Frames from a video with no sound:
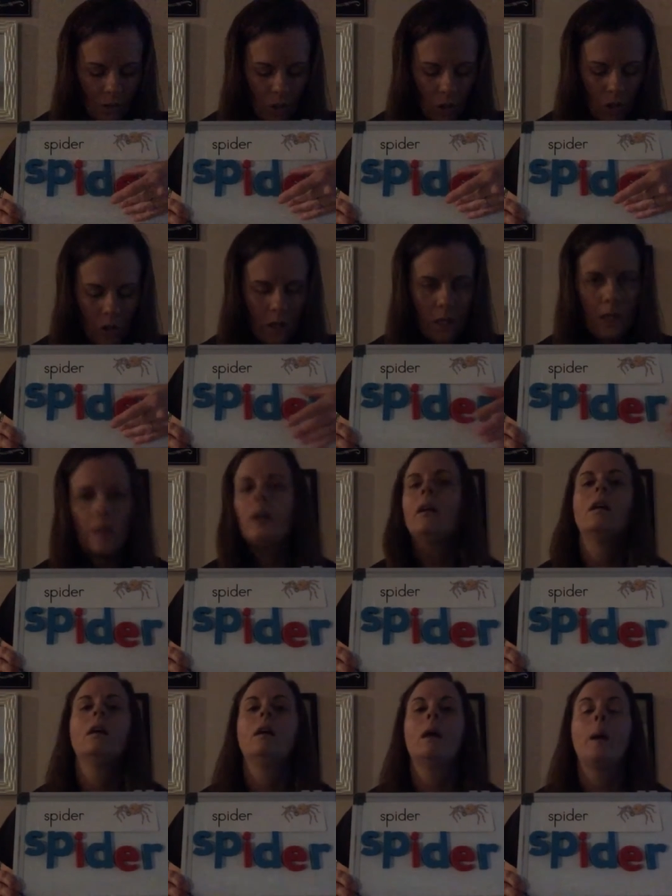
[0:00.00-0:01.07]

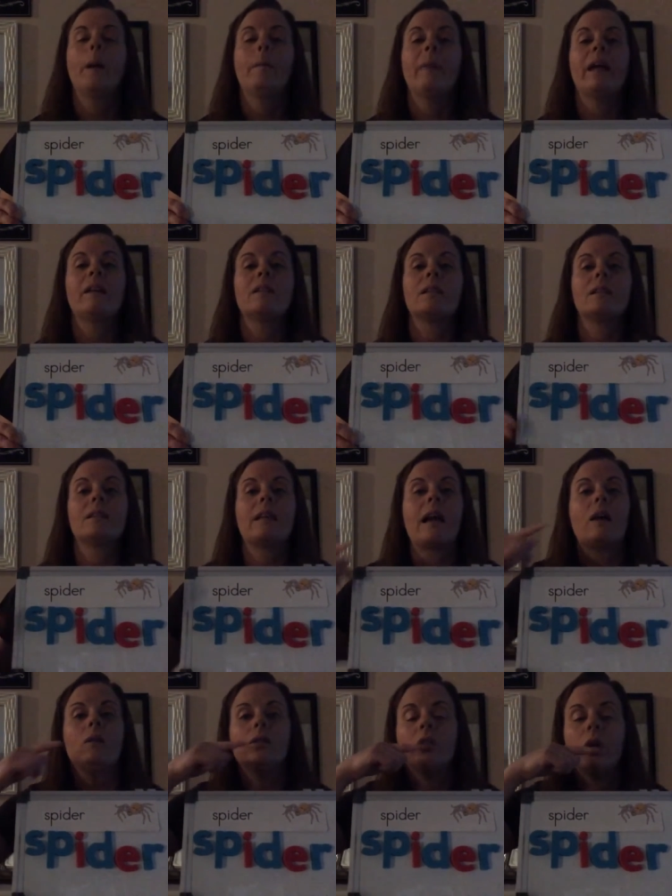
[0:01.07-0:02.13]
R makes the
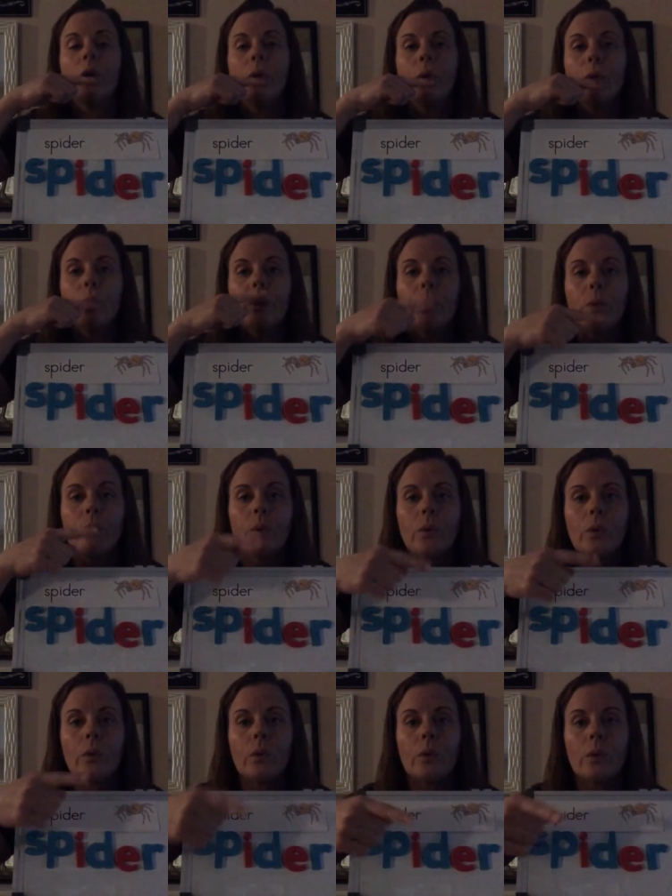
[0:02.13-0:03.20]
sound
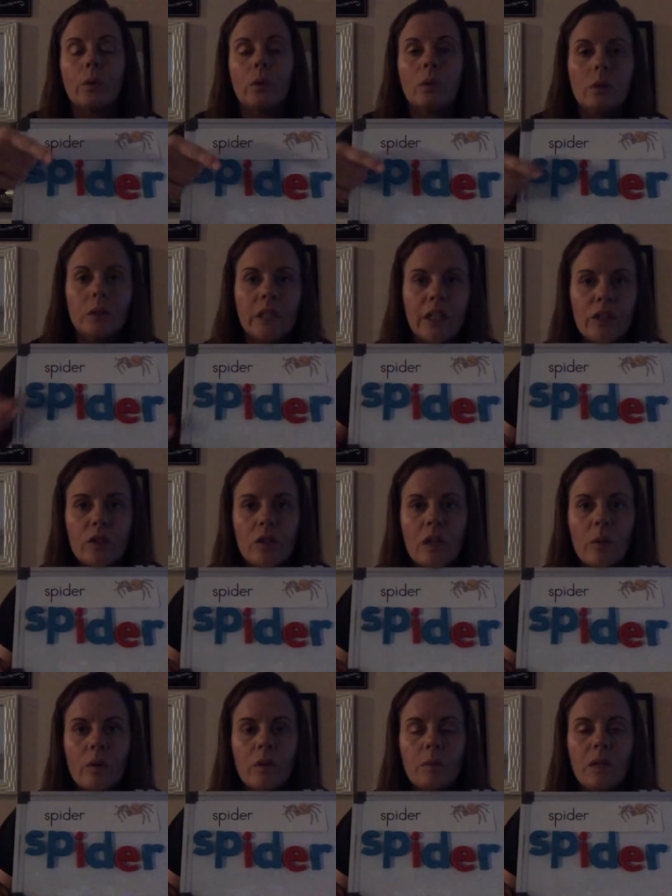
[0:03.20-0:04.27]
R. Can you do
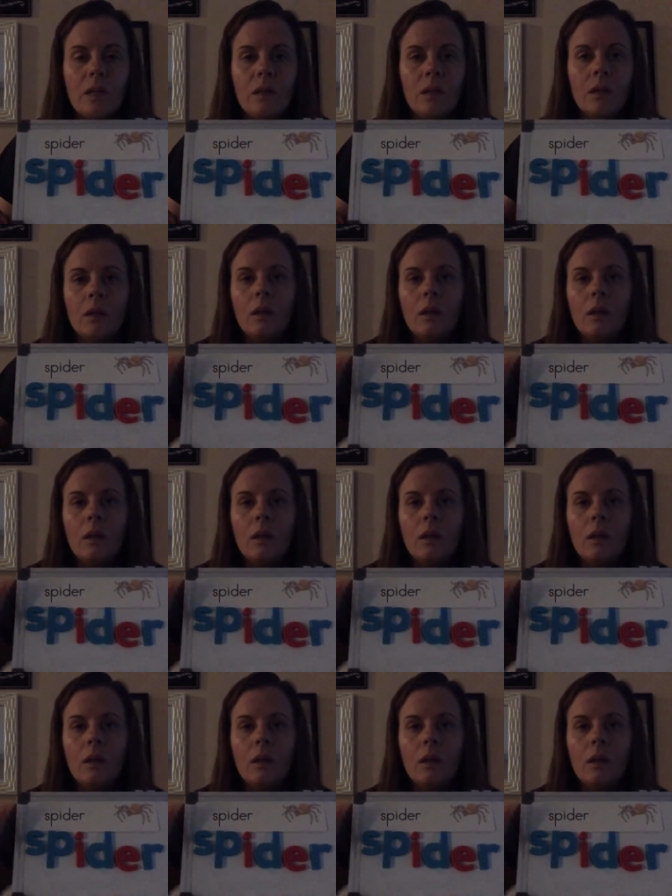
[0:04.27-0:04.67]
that with me?